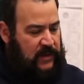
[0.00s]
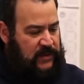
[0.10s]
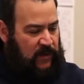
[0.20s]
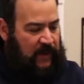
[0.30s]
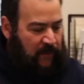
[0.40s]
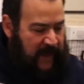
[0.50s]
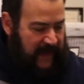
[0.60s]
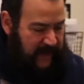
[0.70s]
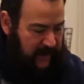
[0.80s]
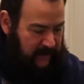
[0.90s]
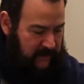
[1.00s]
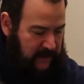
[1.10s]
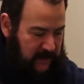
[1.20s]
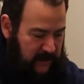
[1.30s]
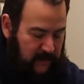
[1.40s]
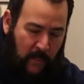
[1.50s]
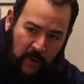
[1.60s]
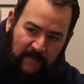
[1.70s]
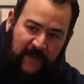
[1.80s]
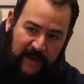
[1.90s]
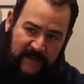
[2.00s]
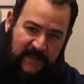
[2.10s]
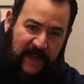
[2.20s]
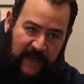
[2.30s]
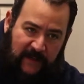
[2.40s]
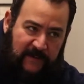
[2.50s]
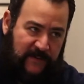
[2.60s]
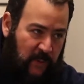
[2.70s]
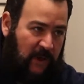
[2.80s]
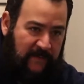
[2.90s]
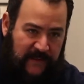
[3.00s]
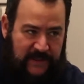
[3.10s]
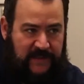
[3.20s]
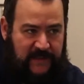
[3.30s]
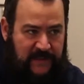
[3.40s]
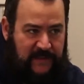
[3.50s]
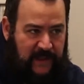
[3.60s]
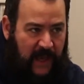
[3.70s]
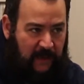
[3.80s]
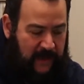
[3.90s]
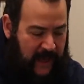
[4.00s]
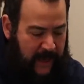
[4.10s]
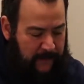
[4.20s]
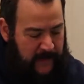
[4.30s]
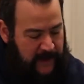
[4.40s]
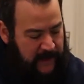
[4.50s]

So they'll make it more of like a standard twelve inch style cap.